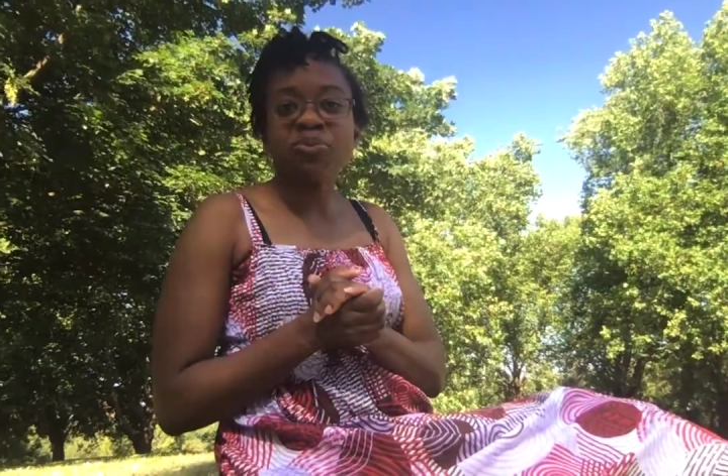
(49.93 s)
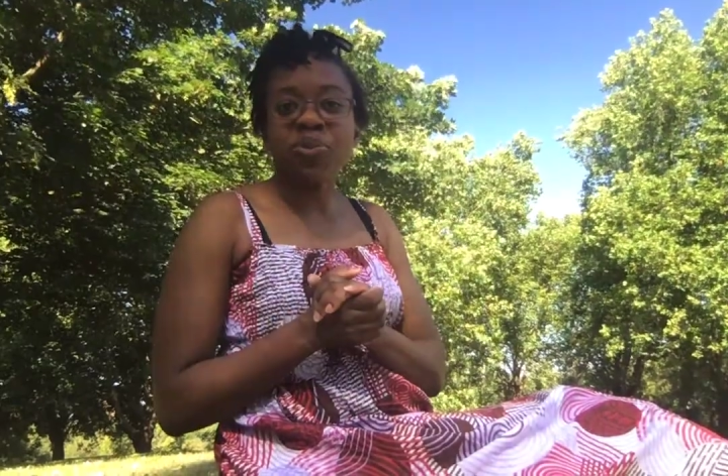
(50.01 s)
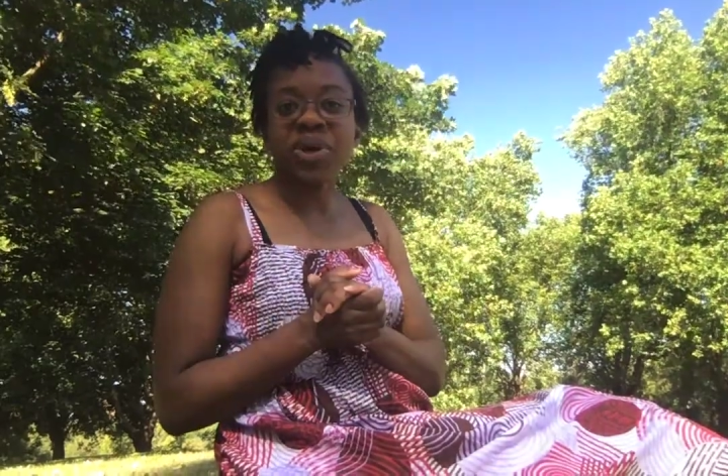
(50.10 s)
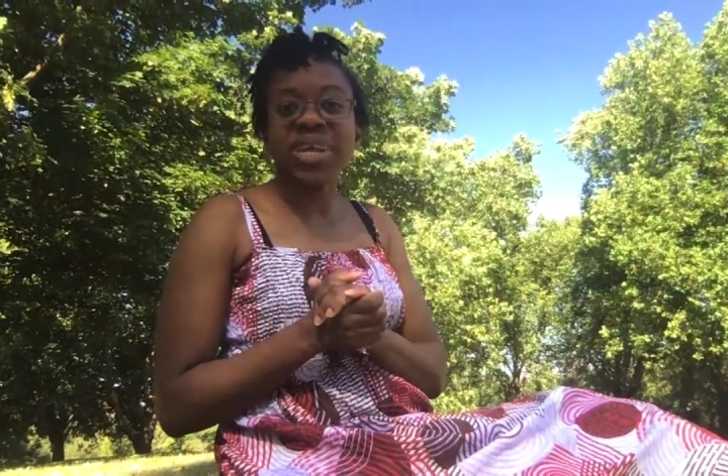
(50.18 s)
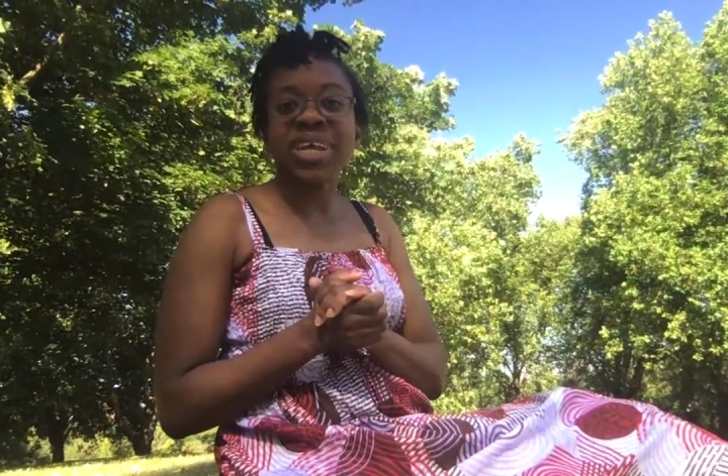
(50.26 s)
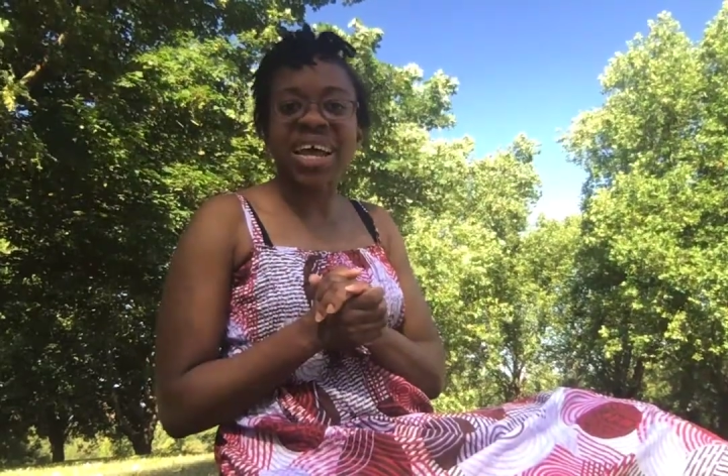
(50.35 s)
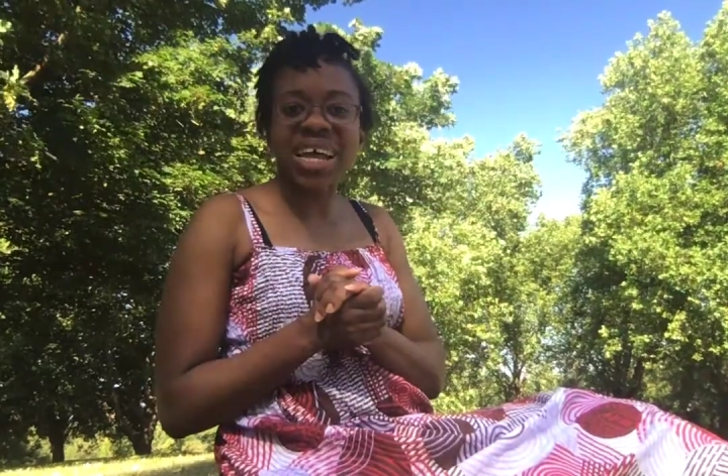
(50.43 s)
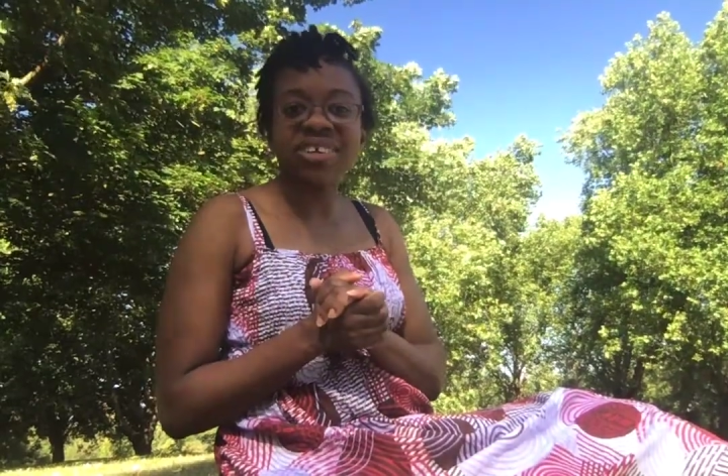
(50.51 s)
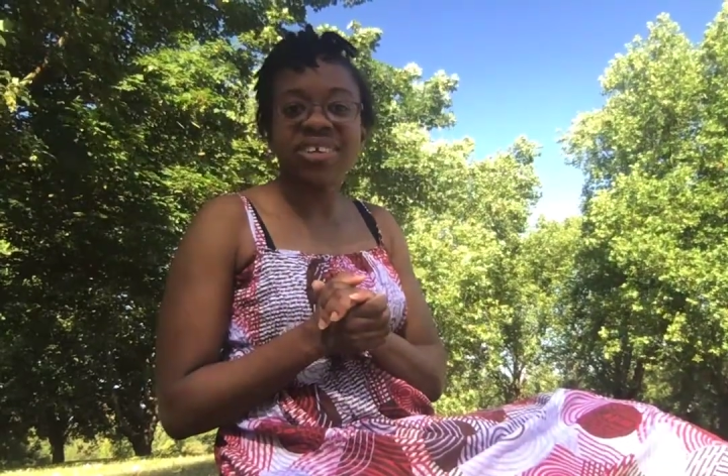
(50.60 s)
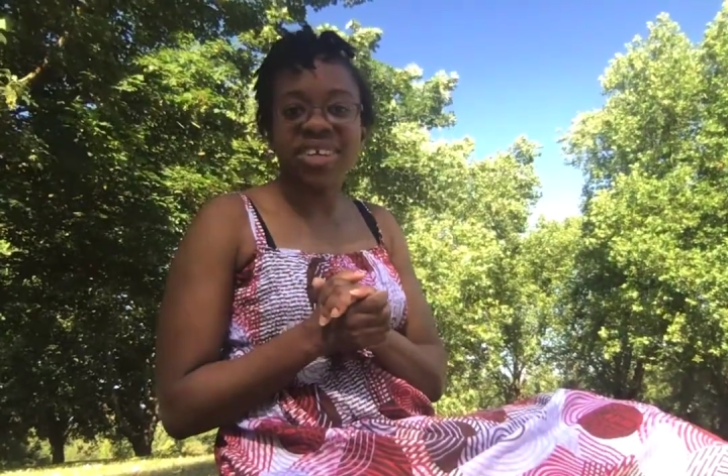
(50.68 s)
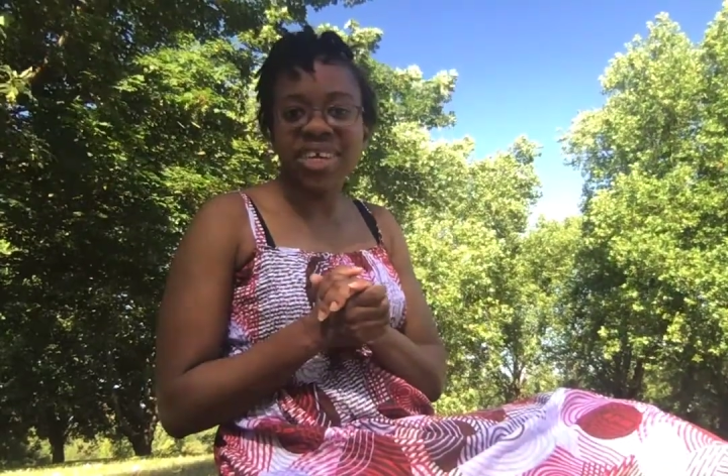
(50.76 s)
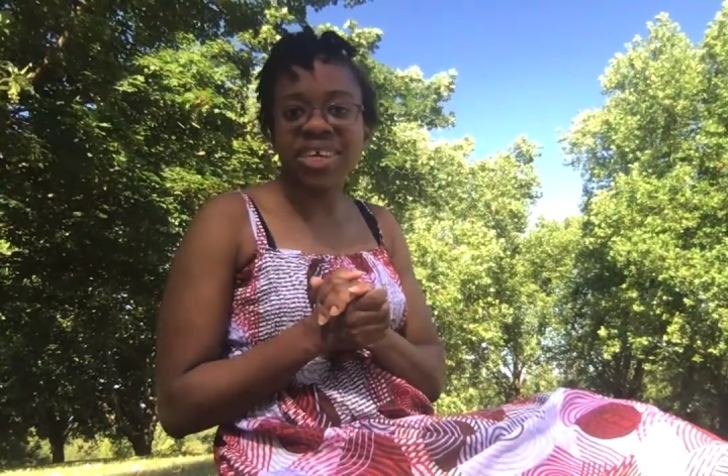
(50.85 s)
but it
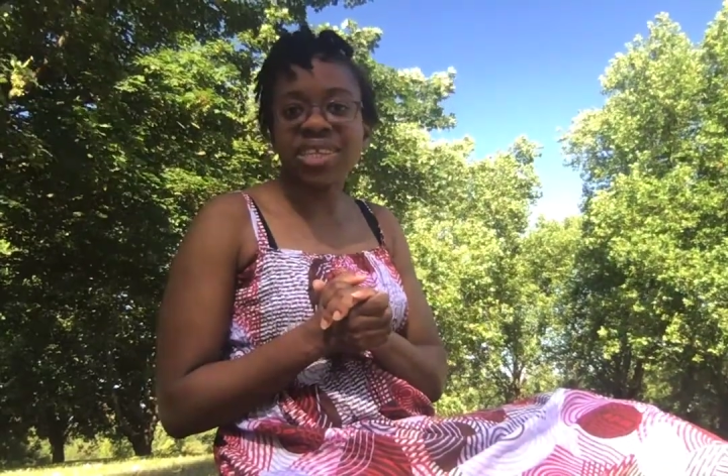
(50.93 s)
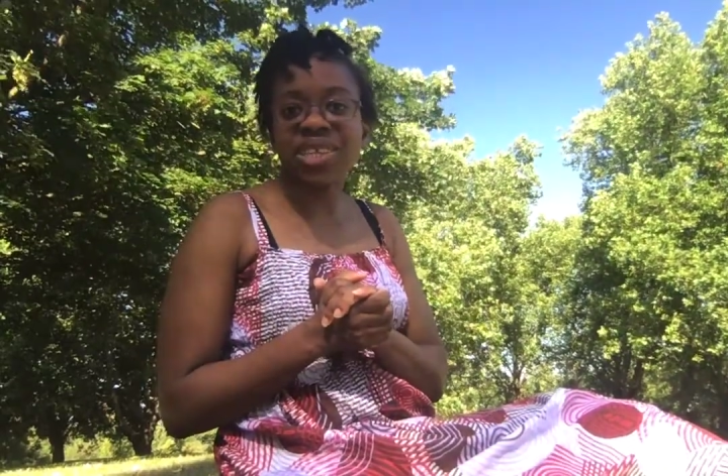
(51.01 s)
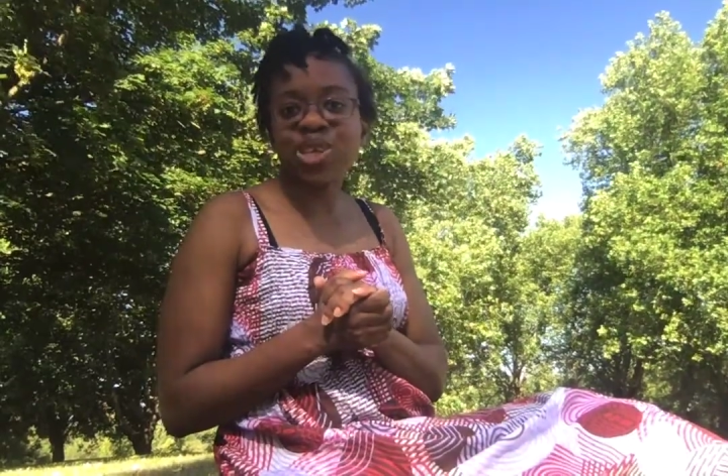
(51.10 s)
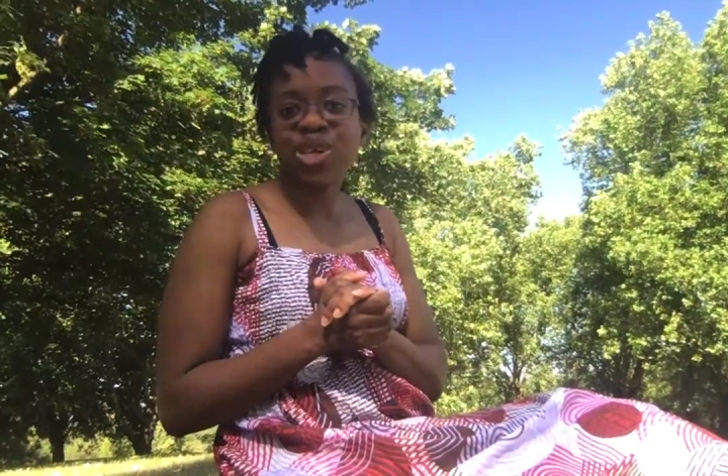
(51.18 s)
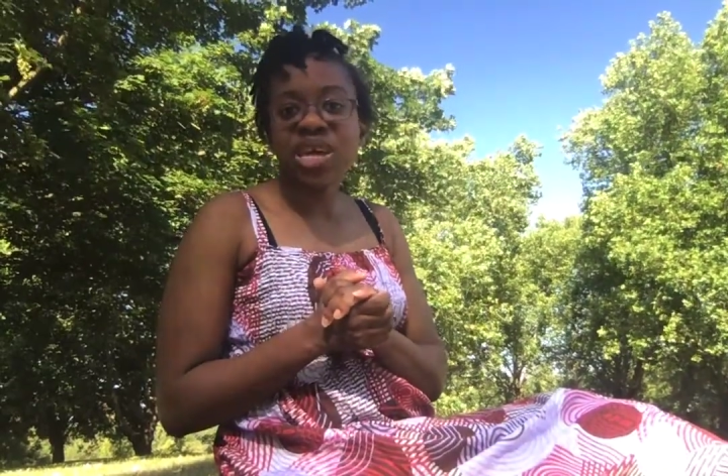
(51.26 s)
actually is.